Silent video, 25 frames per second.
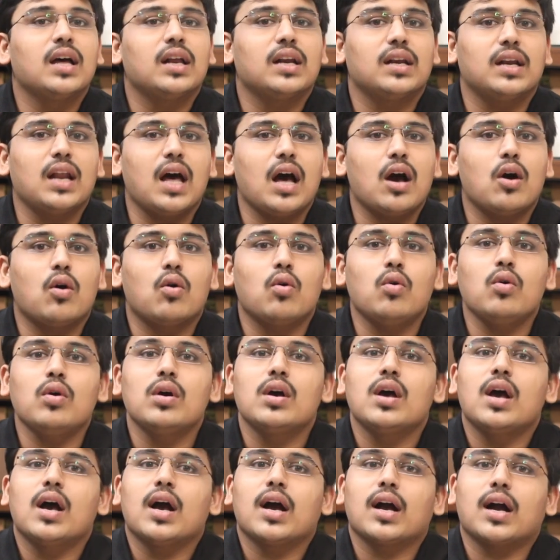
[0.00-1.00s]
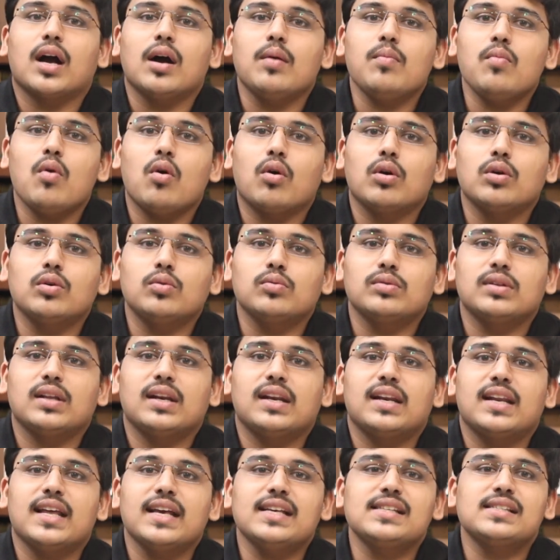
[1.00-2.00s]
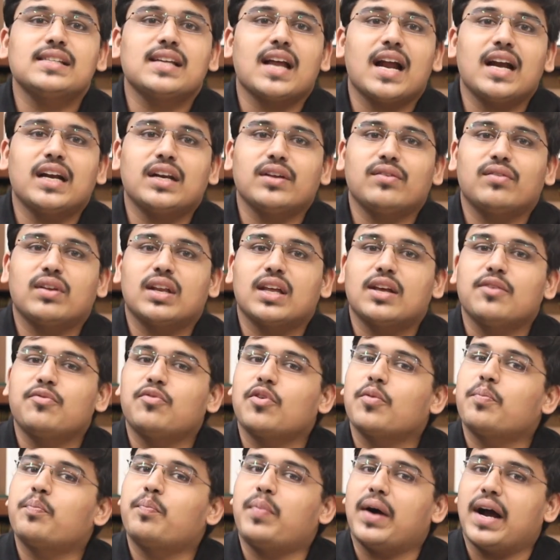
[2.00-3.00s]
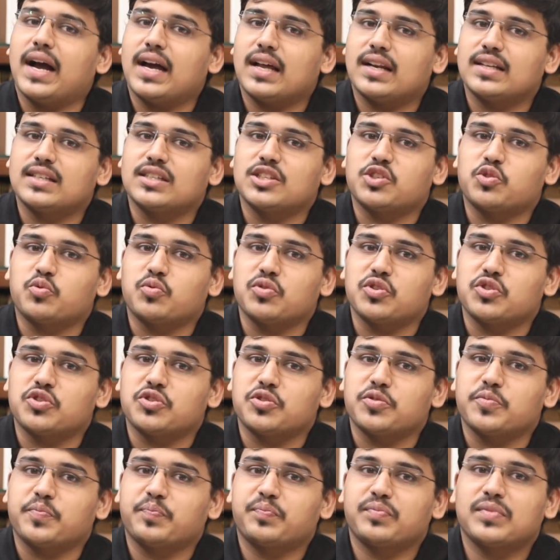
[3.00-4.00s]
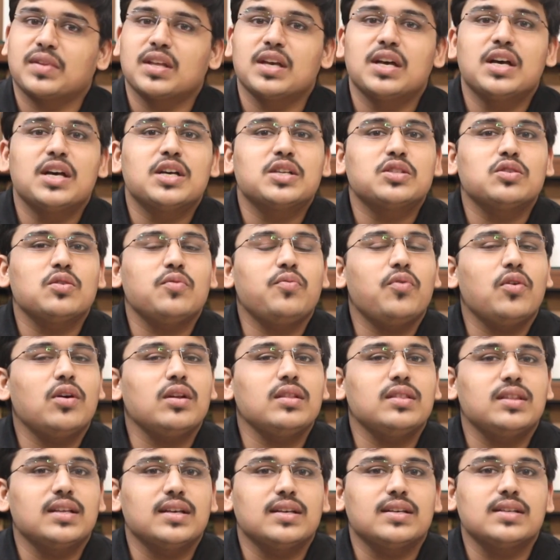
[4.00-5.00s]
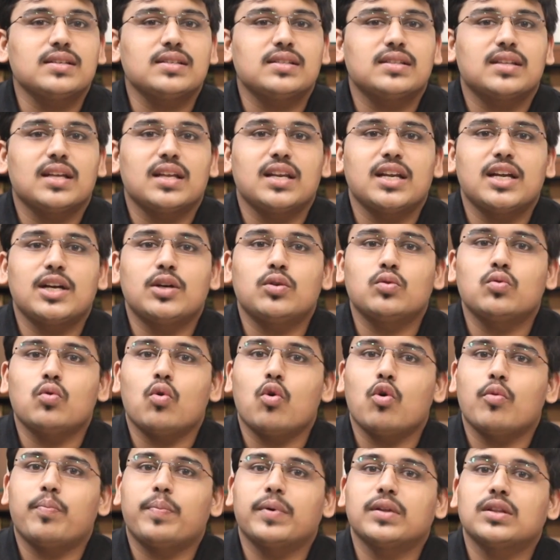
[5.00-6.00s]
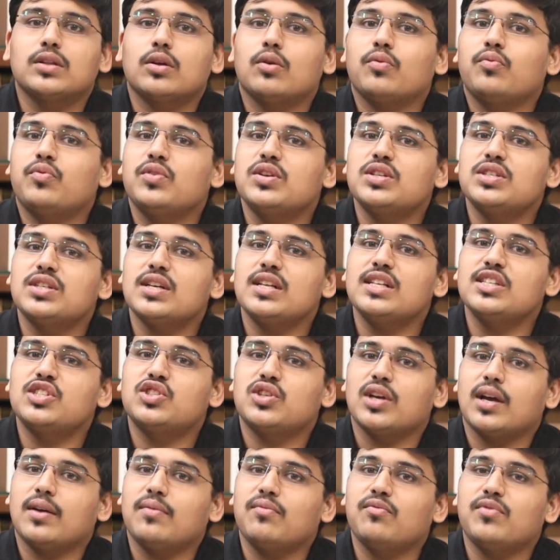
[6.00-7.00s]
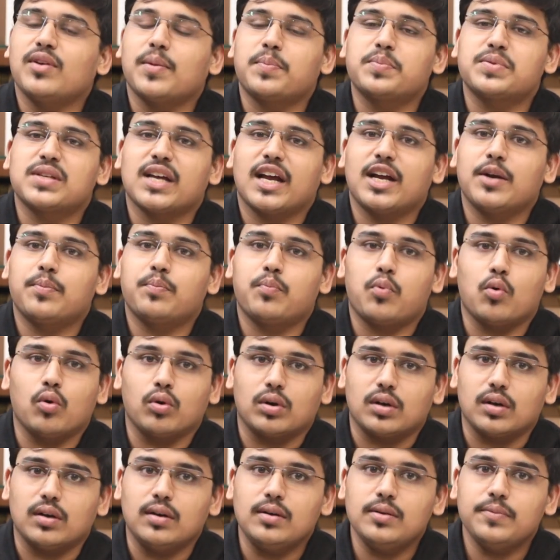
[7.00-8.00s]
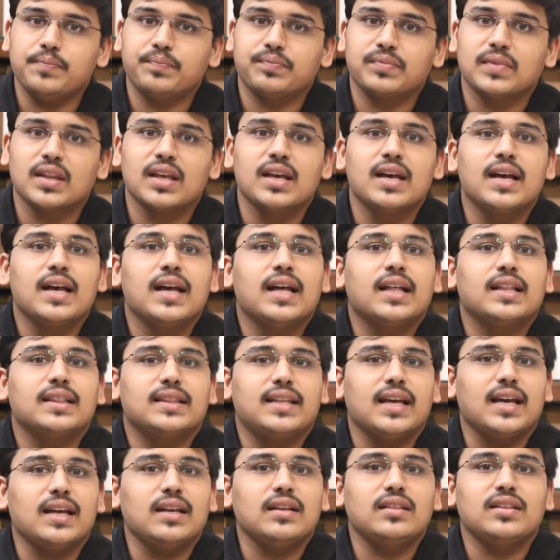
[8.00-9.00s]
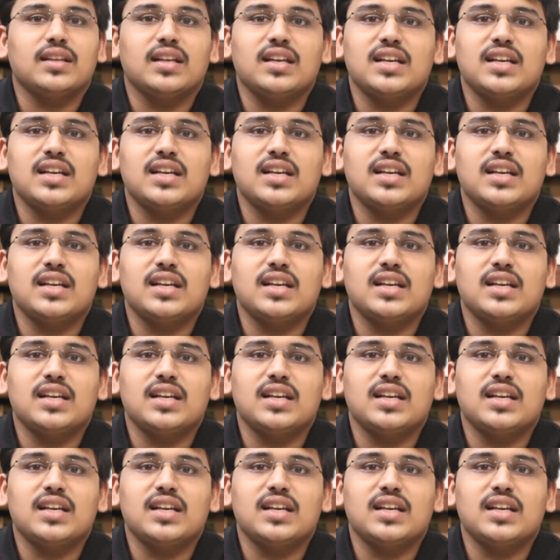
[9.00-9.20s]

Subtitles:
Now, come on to the next category for buyer registration. So for this, they need to open the official GeM website portal. Then they